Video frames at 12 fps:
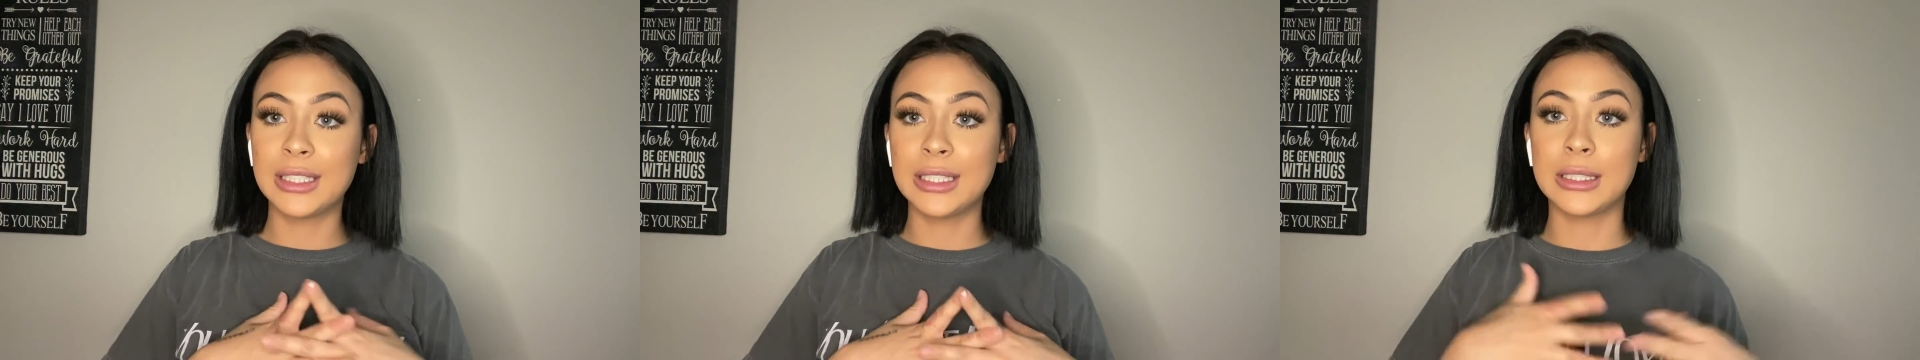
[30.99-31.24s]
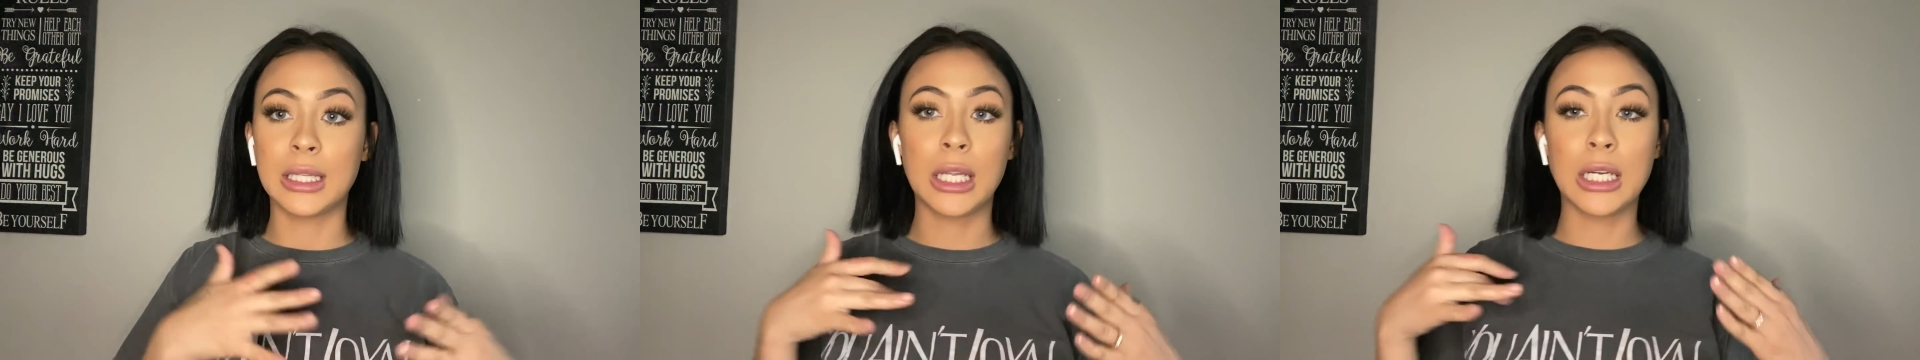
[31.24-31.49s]
is
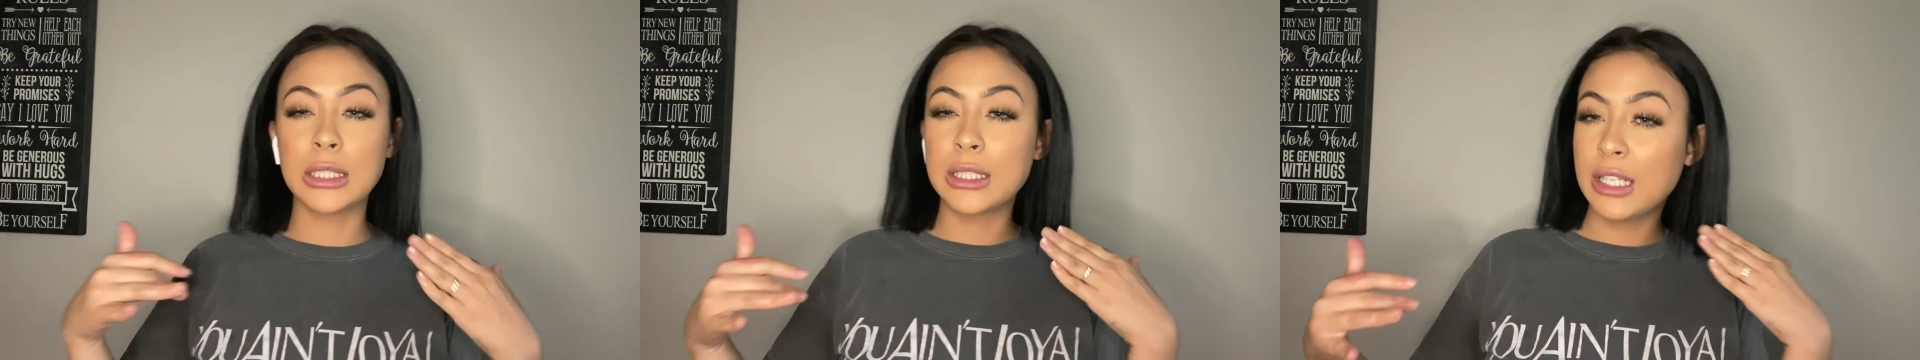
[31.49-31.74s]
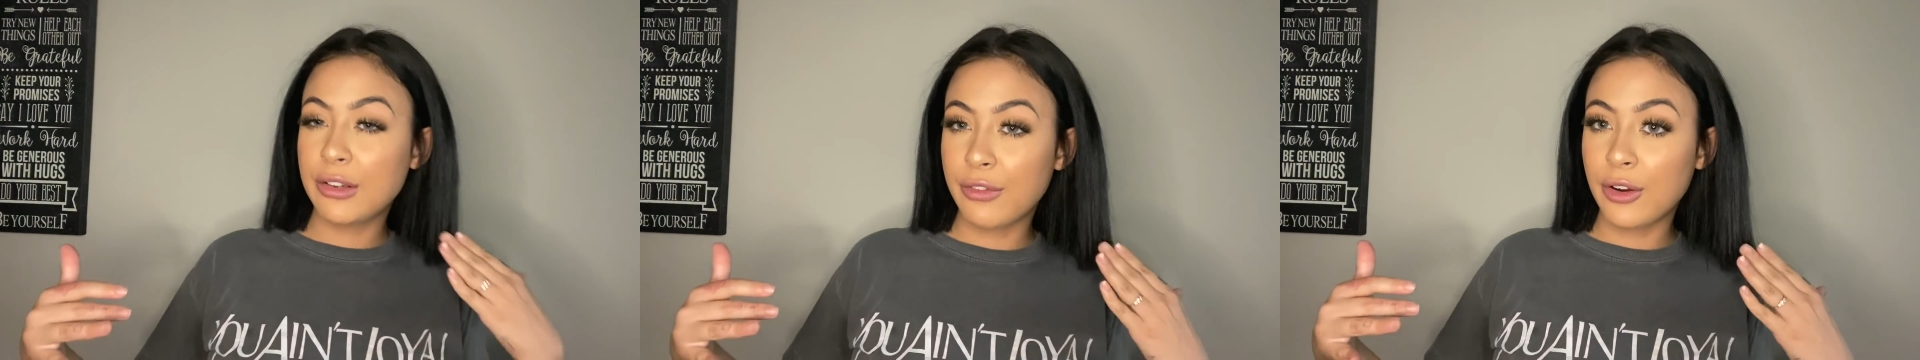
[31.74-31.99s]
a little
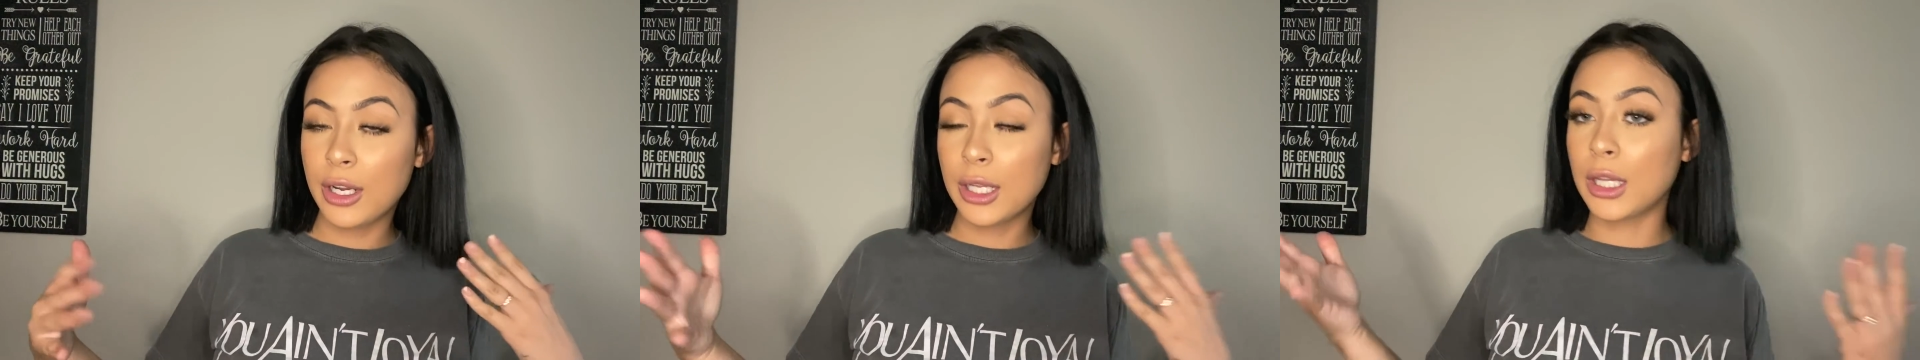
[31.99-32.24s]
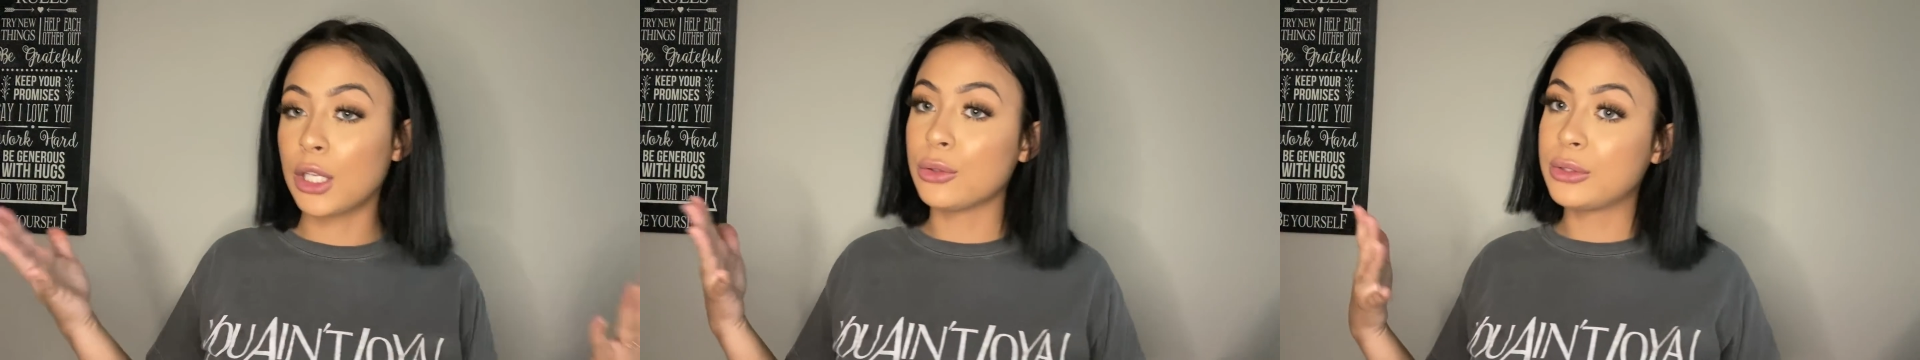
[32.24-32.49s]
different,
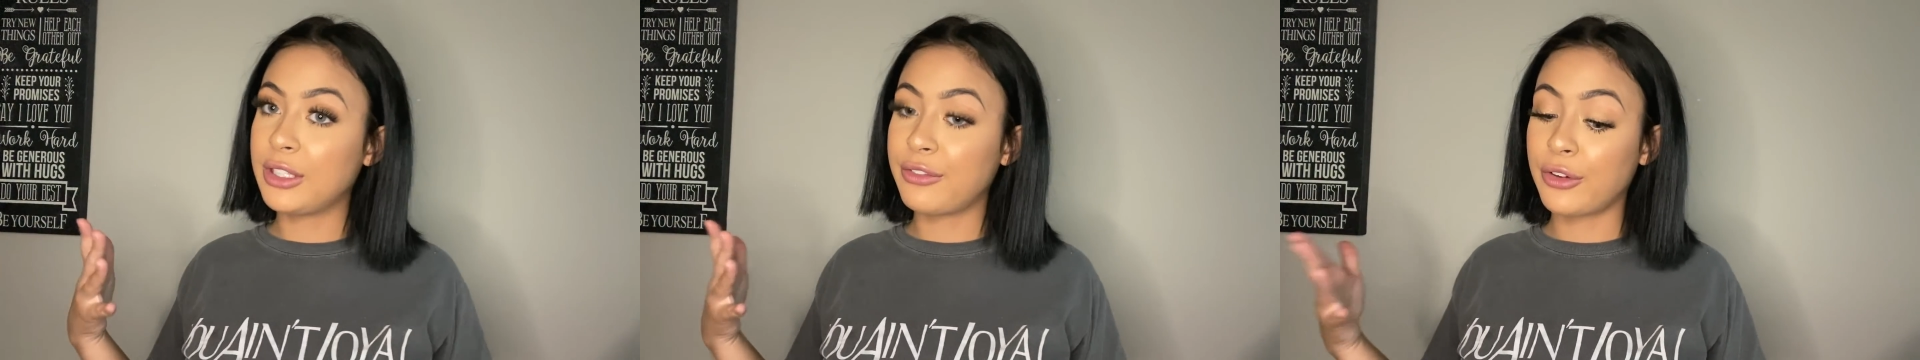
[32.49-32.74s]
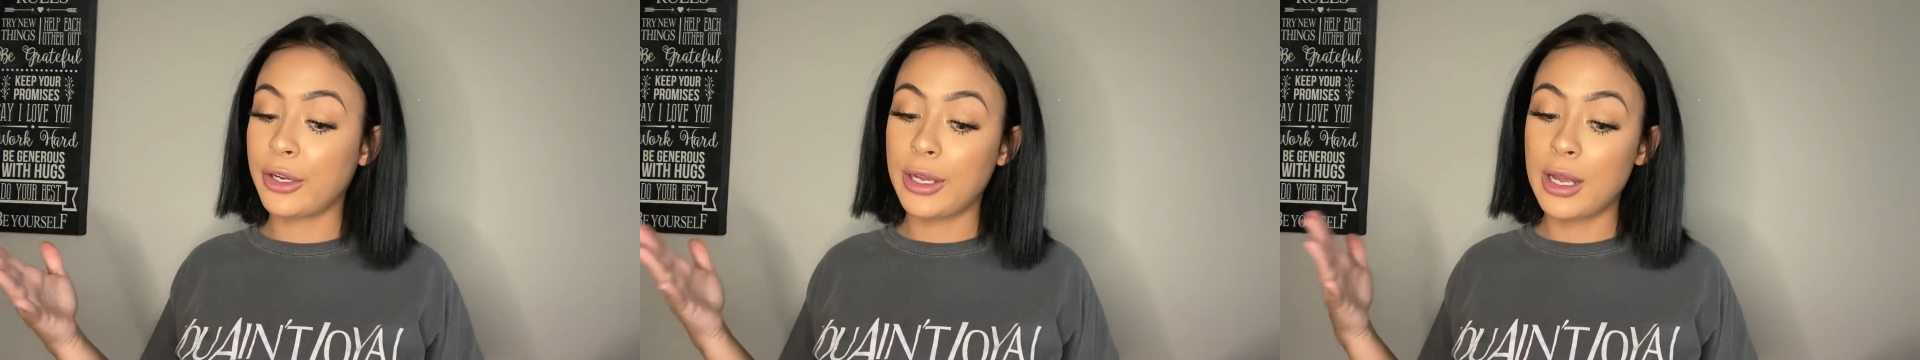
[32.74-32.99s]

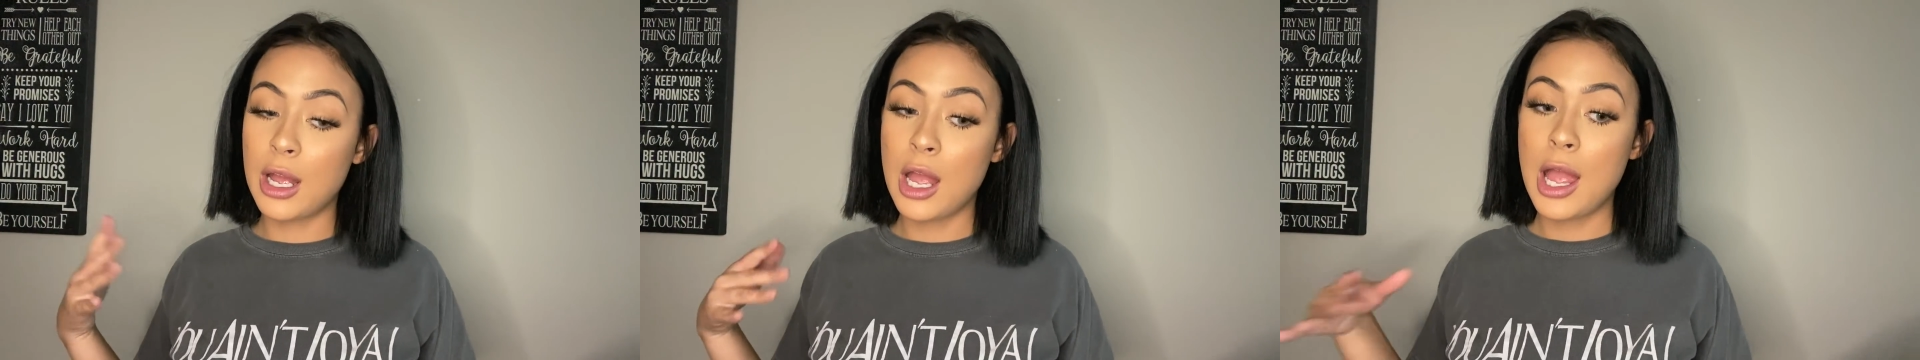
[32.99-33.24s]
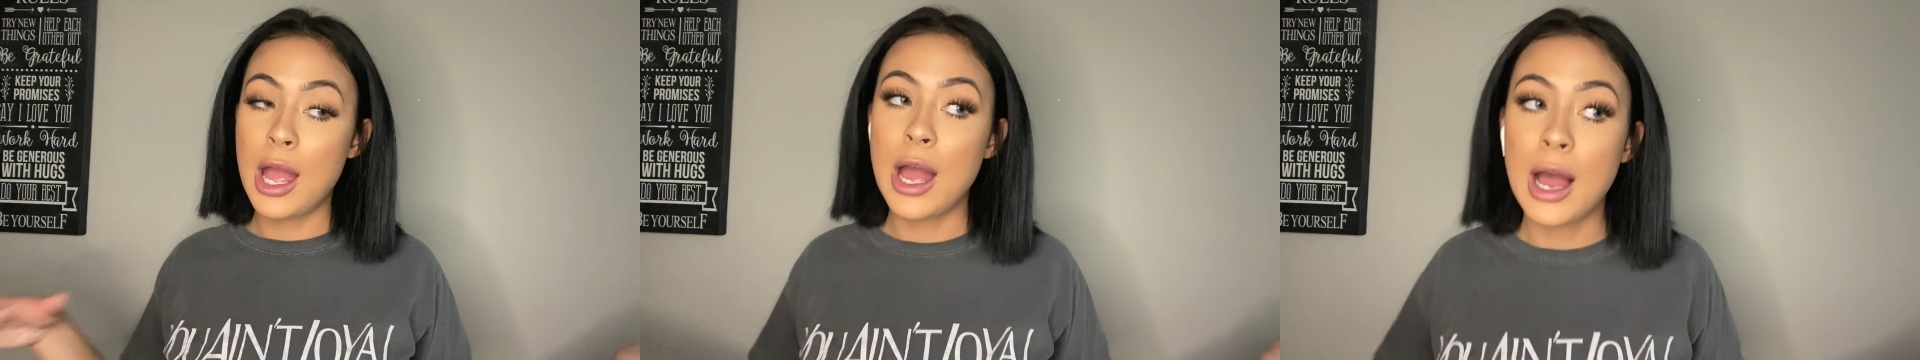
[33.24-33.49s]

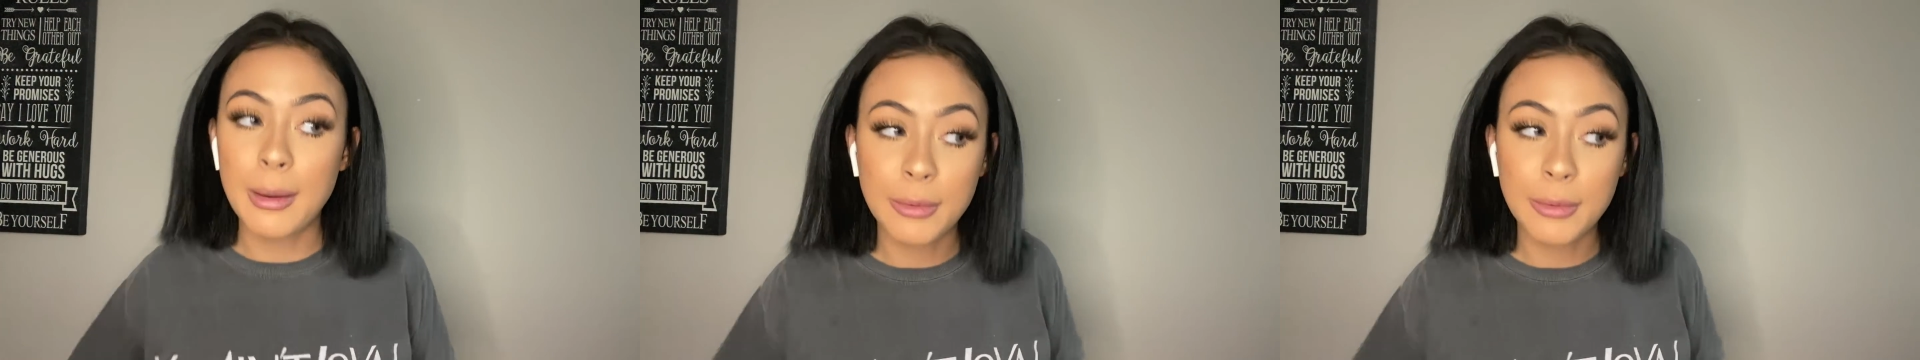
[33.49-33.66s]
I'm